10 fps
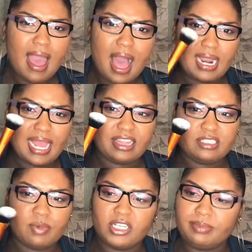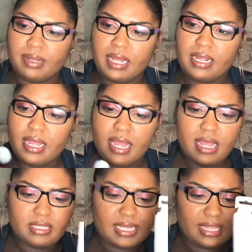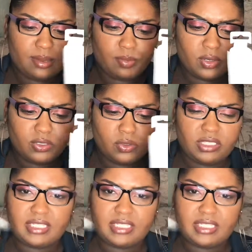I like this brush, but it's like the bristles